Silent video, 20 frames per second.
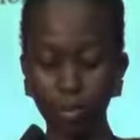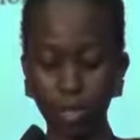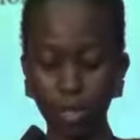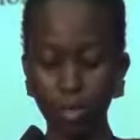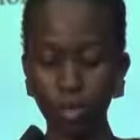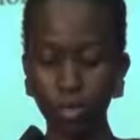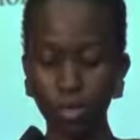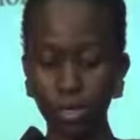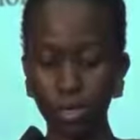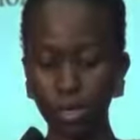
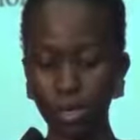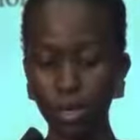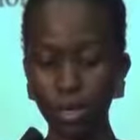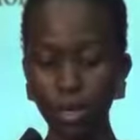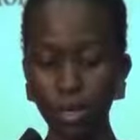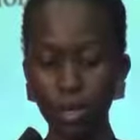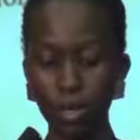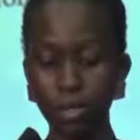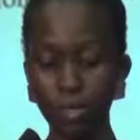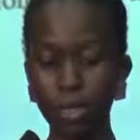because
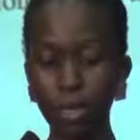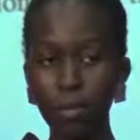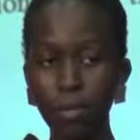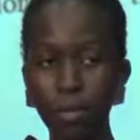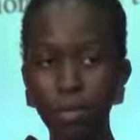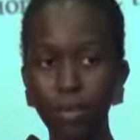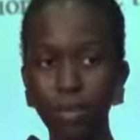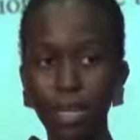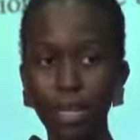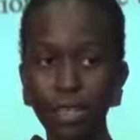
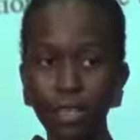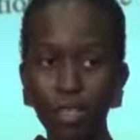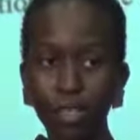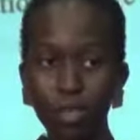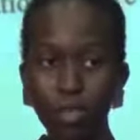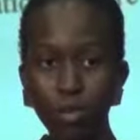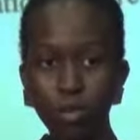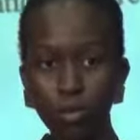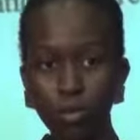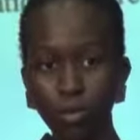someone will
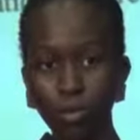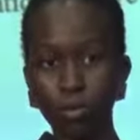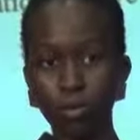ask you